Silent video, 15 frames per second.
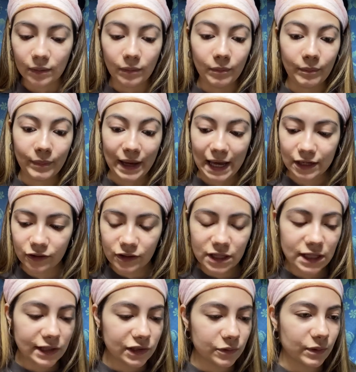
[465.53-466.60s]

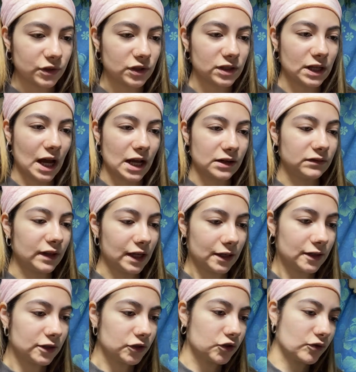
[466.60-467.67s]
batteries, which is kind of like
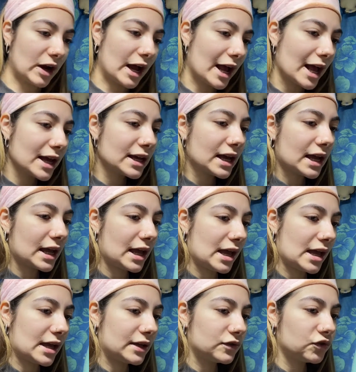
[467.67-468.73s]
a drag.
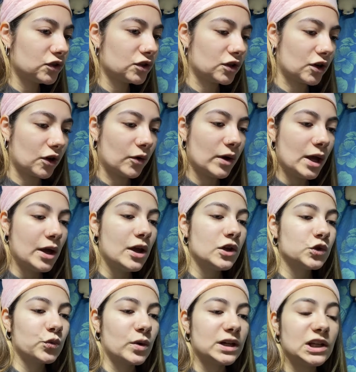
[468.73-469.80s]
And you know,
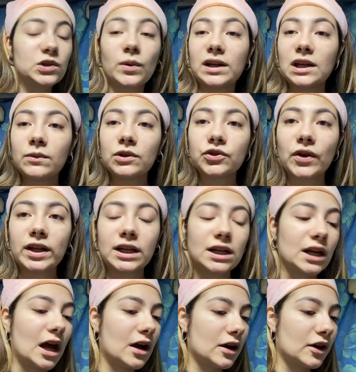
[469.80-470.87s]
2020, we're trying to
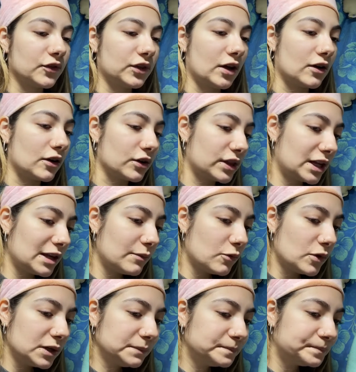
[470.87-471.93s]
not hurt the earth
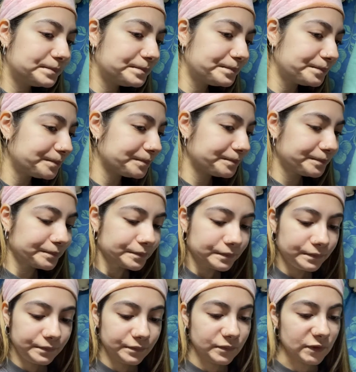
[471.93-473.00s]
anymore.
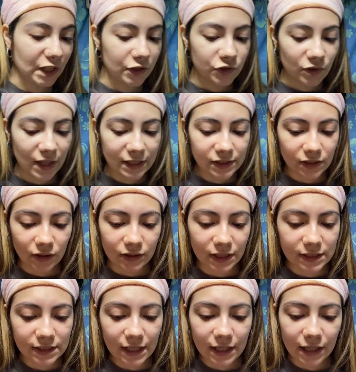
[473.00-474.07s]
So that's good.
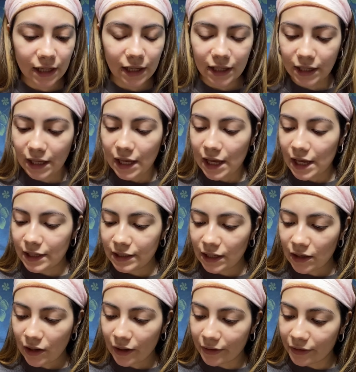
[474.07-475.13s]
It's like any
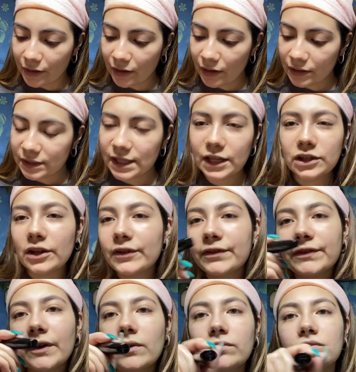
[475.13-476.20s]
other, it's like the
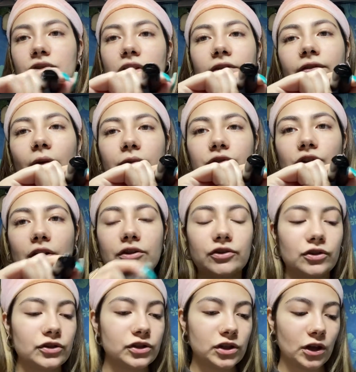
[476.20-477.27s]
phone charger.
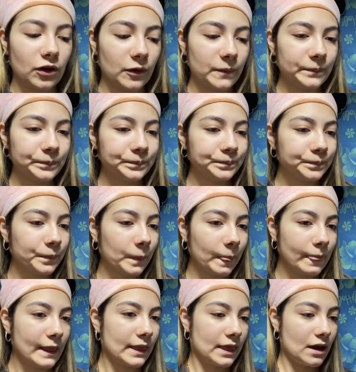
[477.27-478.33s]
So
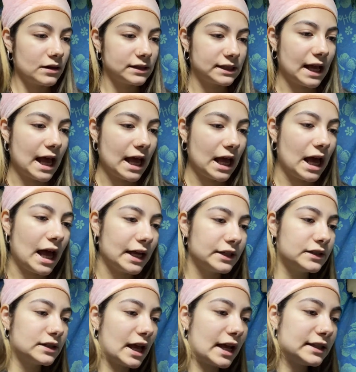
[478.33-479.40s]
there's that.
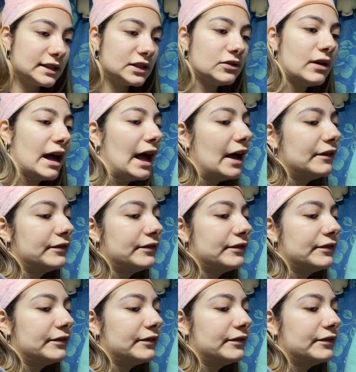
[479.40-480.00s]
I still have